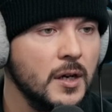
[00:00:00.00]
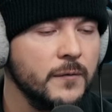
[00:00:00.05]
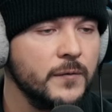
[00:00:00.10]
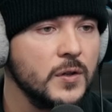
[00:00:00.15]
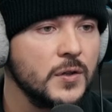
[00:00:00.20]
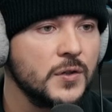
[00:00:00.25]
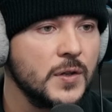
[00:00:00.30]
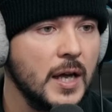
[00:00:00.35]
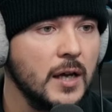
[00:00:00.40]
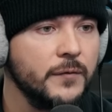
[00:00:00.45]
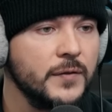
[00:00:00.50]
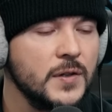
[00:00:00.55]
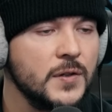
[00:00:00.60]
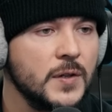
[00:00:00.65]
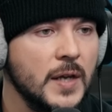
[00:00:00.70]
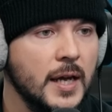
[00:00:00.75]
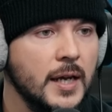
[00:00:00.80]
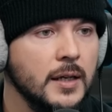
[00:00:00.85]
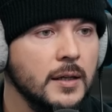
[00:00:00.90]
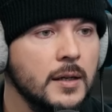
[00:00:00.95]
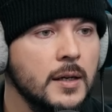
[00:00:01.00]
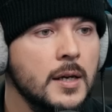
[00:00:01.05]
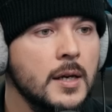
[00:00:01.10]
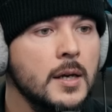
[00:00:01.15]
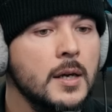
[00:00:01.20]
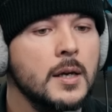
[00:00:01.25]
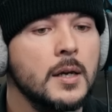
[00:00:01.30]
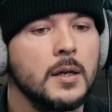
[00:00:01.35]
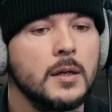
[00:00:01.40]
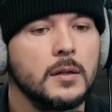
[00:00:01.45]
of yourself and saying,
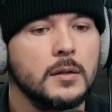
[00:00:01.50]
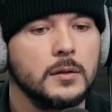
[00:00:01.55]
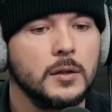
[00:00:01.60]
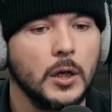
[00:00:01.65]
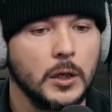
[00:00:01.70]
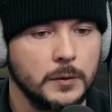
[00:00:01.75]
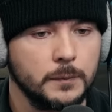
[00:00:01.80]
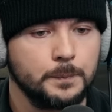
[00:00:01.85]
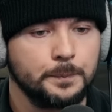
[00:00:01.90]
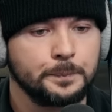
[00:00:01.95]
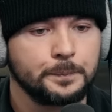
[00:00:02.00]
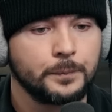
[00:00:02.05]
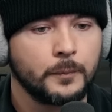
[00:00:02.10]
look,